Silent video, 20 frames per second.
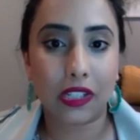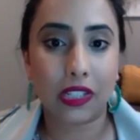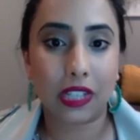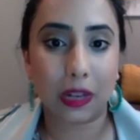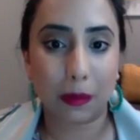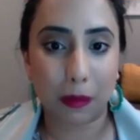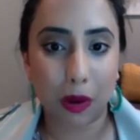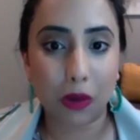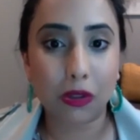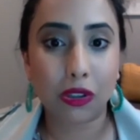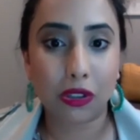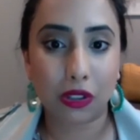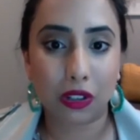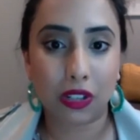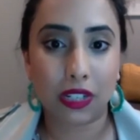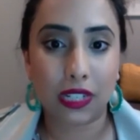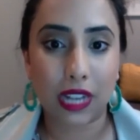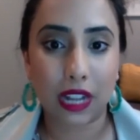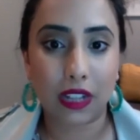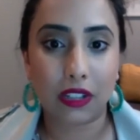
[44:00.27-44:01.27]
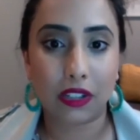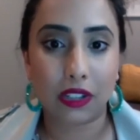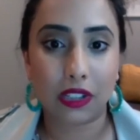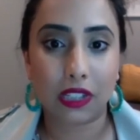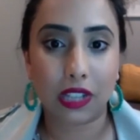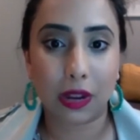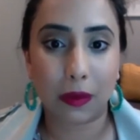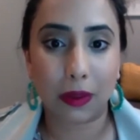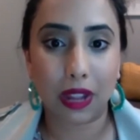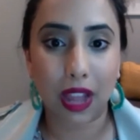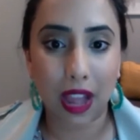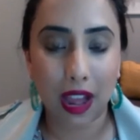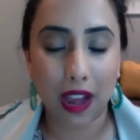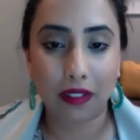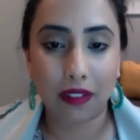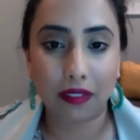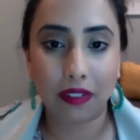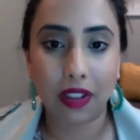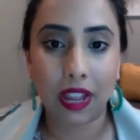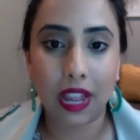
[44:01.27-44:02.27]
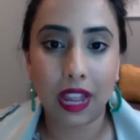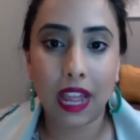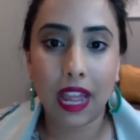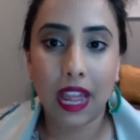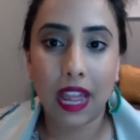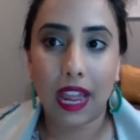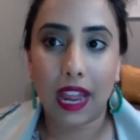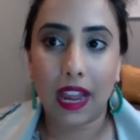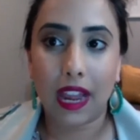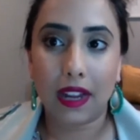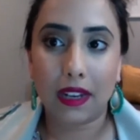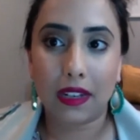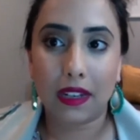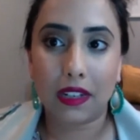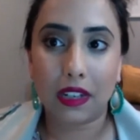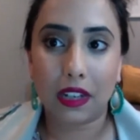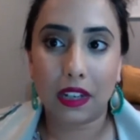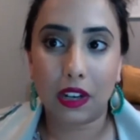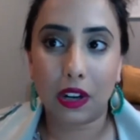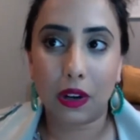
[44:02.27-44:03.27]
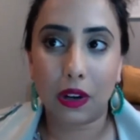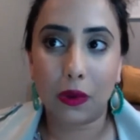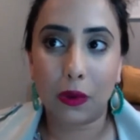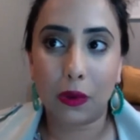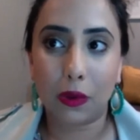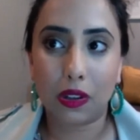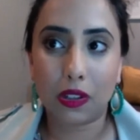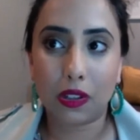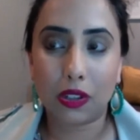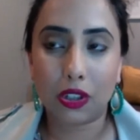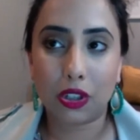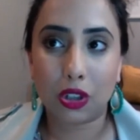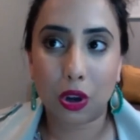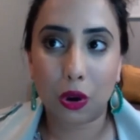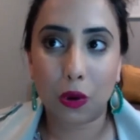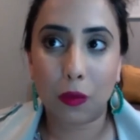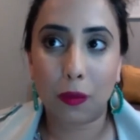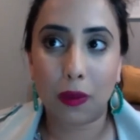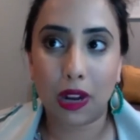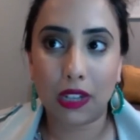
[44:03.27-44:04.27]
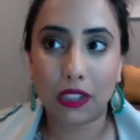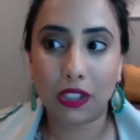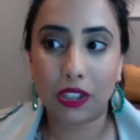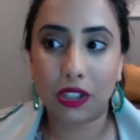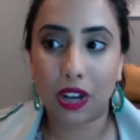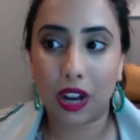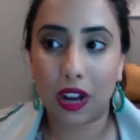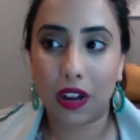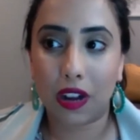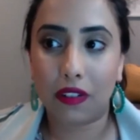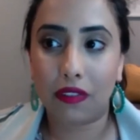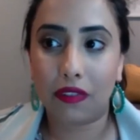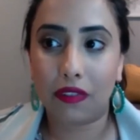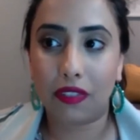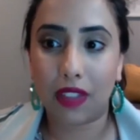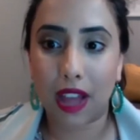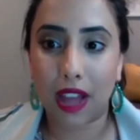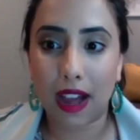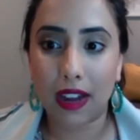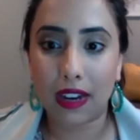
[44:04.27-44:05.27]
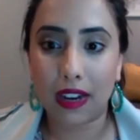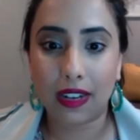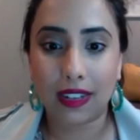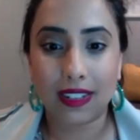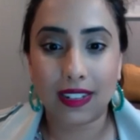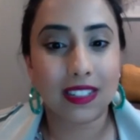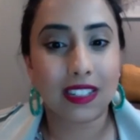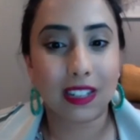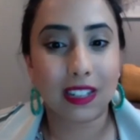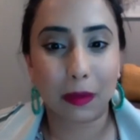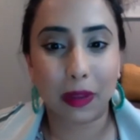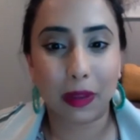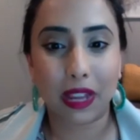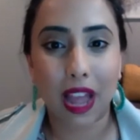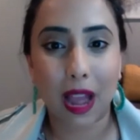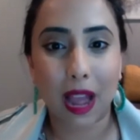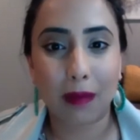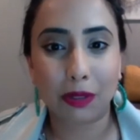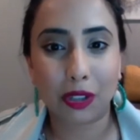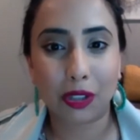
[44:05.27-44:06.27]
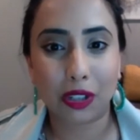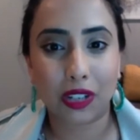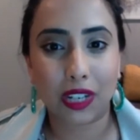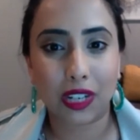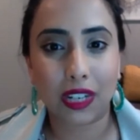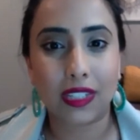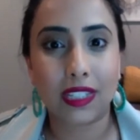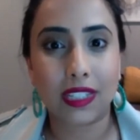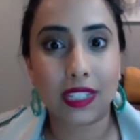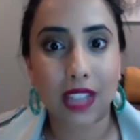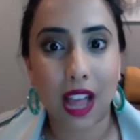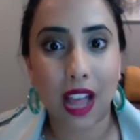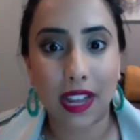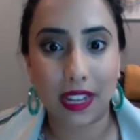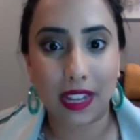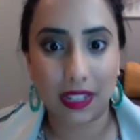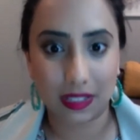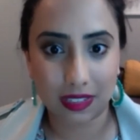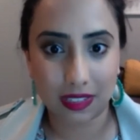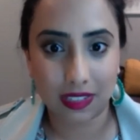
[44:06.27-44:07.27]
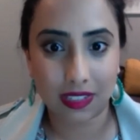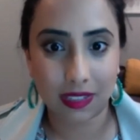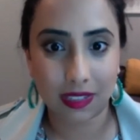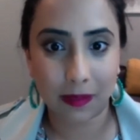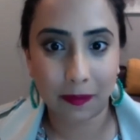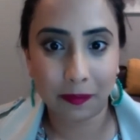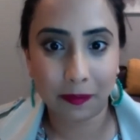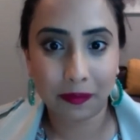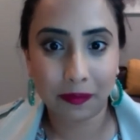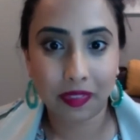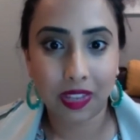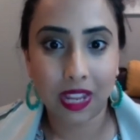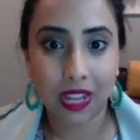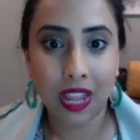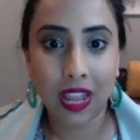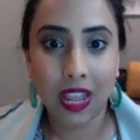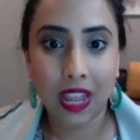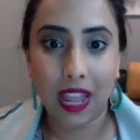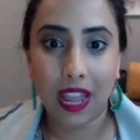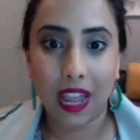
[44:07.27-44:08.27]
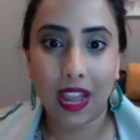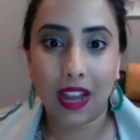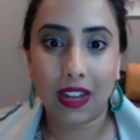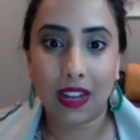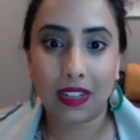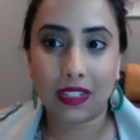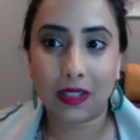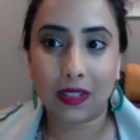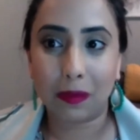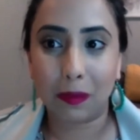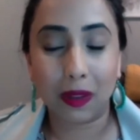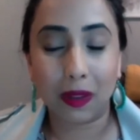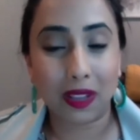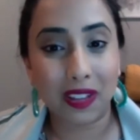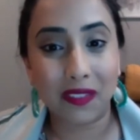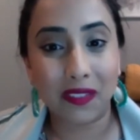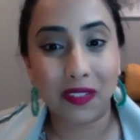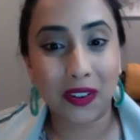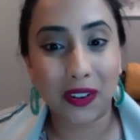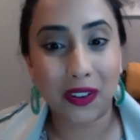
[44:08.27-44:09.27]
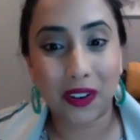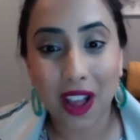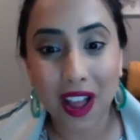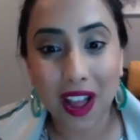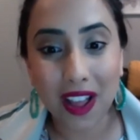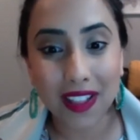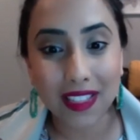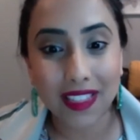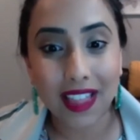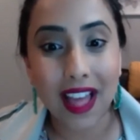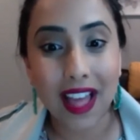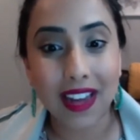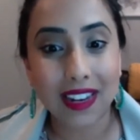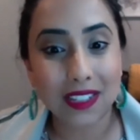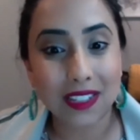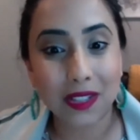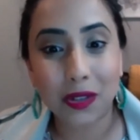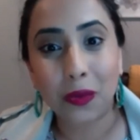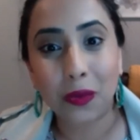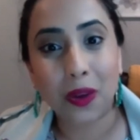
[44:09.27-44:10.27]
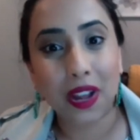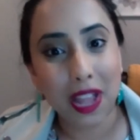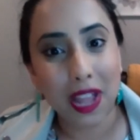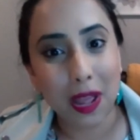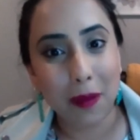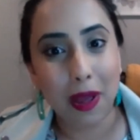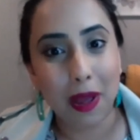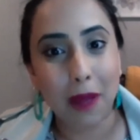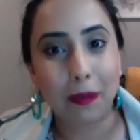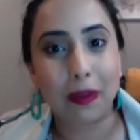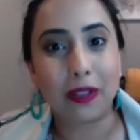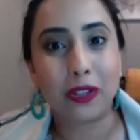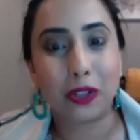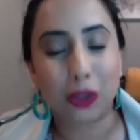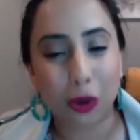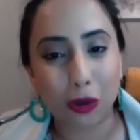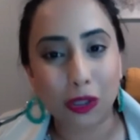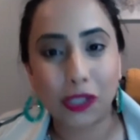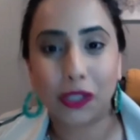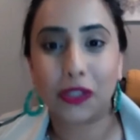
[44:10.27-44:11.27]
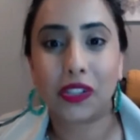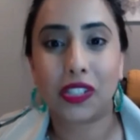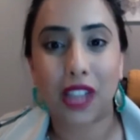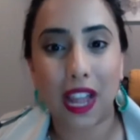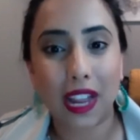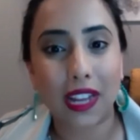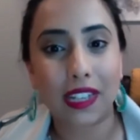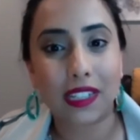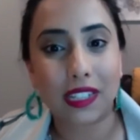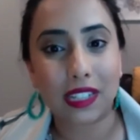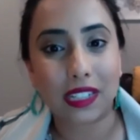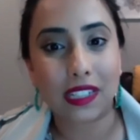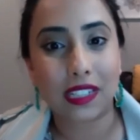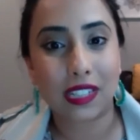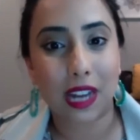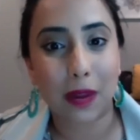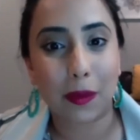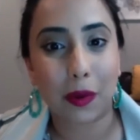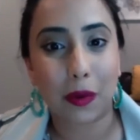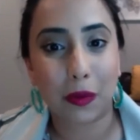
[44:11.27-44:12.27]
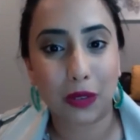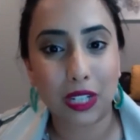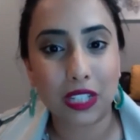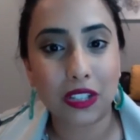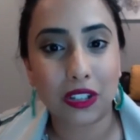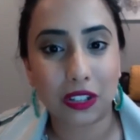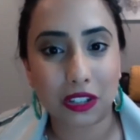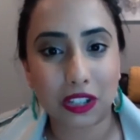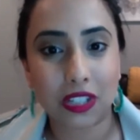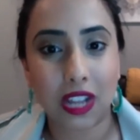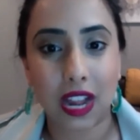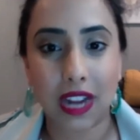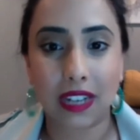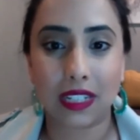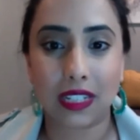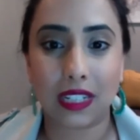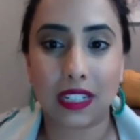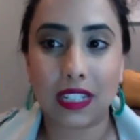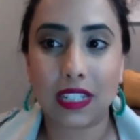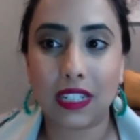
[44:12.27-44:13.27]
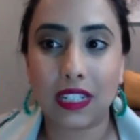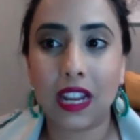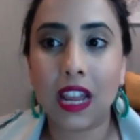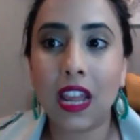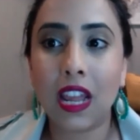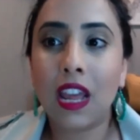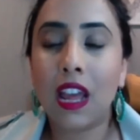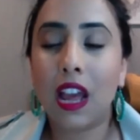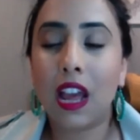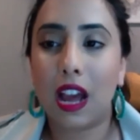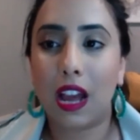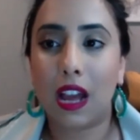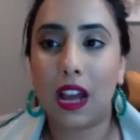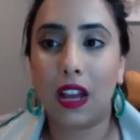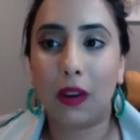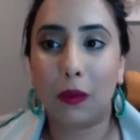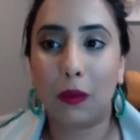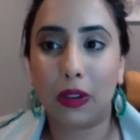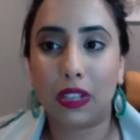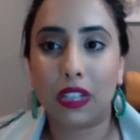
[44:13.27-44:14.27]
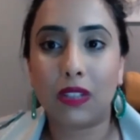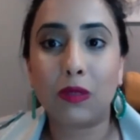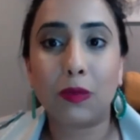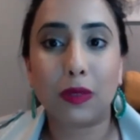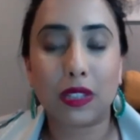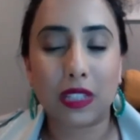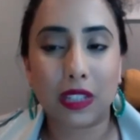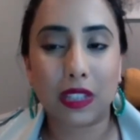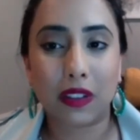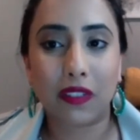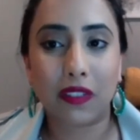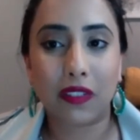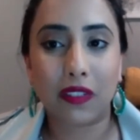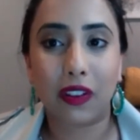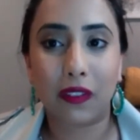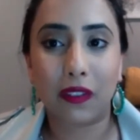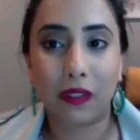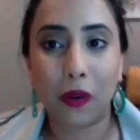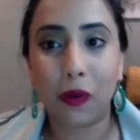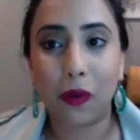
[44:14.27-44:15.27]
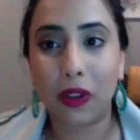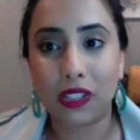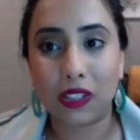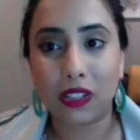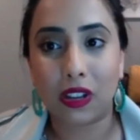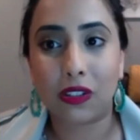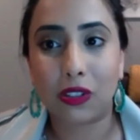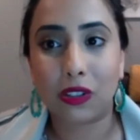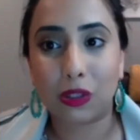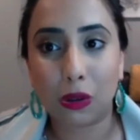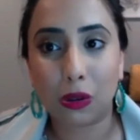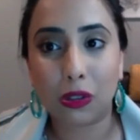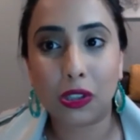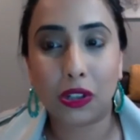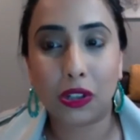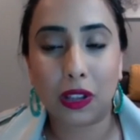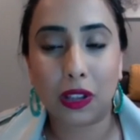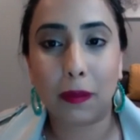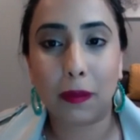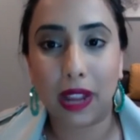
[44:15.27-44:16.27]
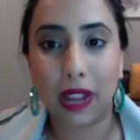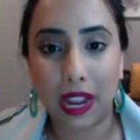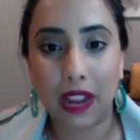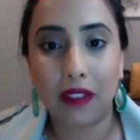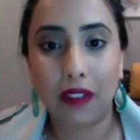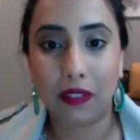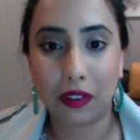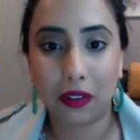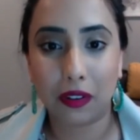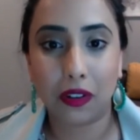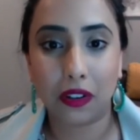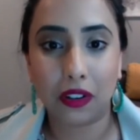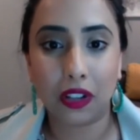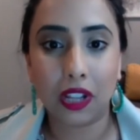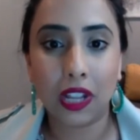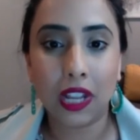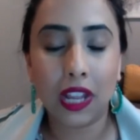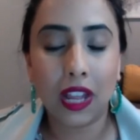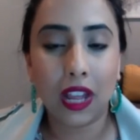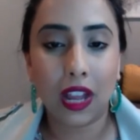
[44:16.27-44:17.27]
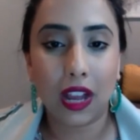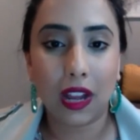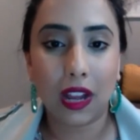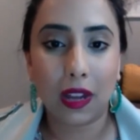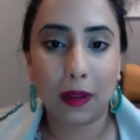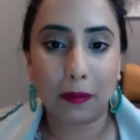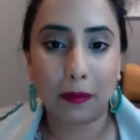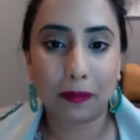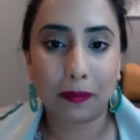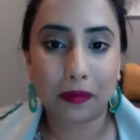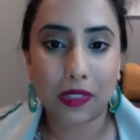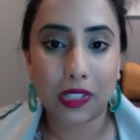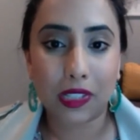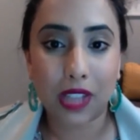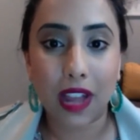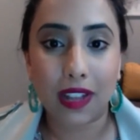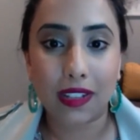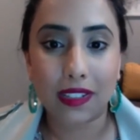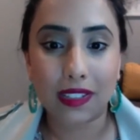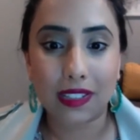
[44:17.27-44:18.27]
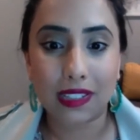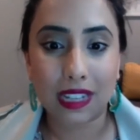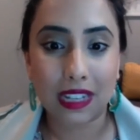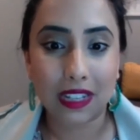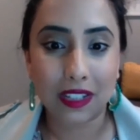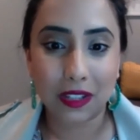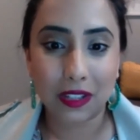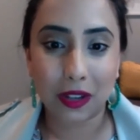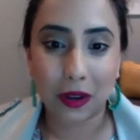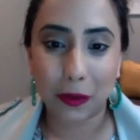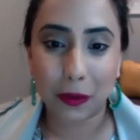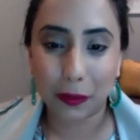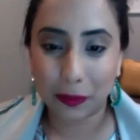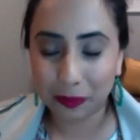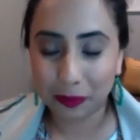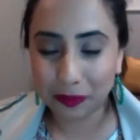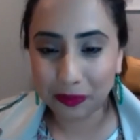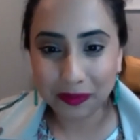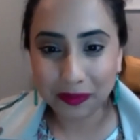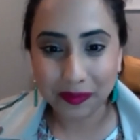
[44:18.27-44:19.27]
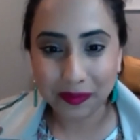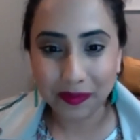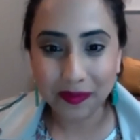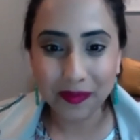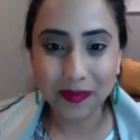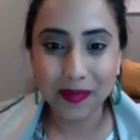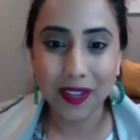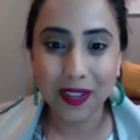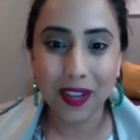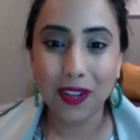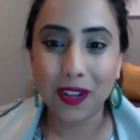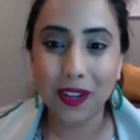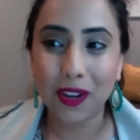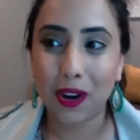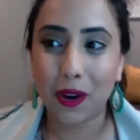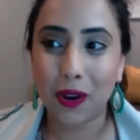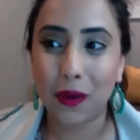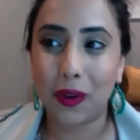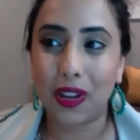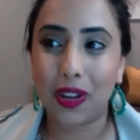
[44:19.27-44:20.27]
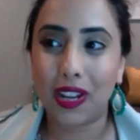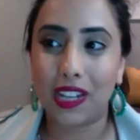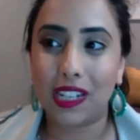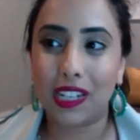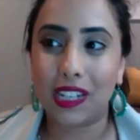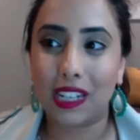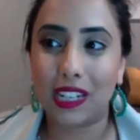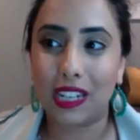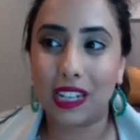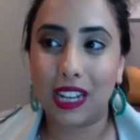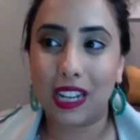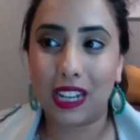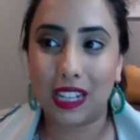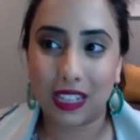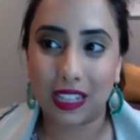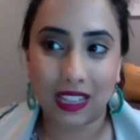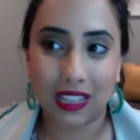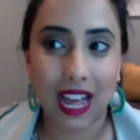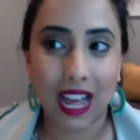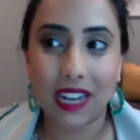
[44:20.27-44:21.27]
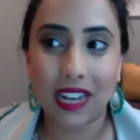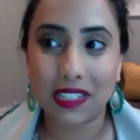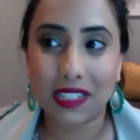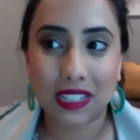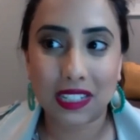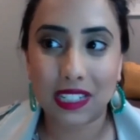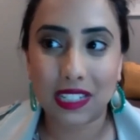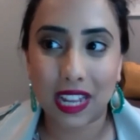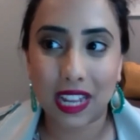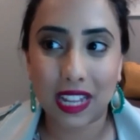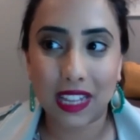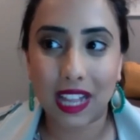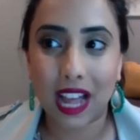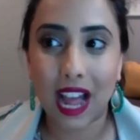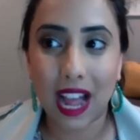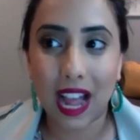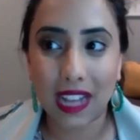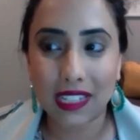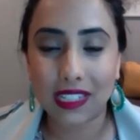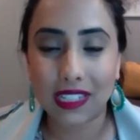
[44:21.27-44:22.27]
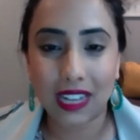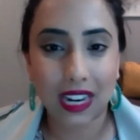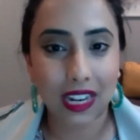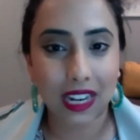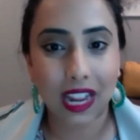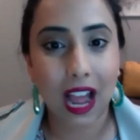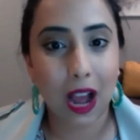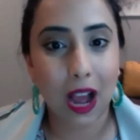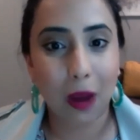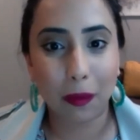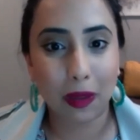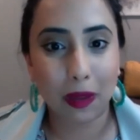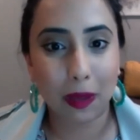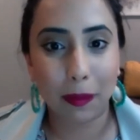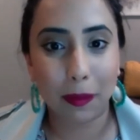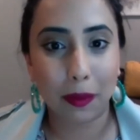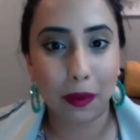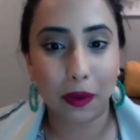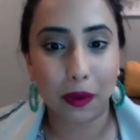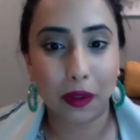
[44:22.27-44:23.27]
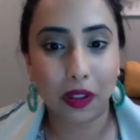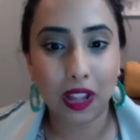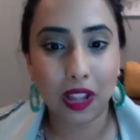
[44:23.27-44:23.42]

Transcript: and emotional intelligence that we have. And, you know, so much of that needs to be captured in science. And believe it or not, that is who I am. I'm a social scientist. I'm a research scientist uh, with a specific focus on social and behavioral um, science. So, you know, that is to say that I study how people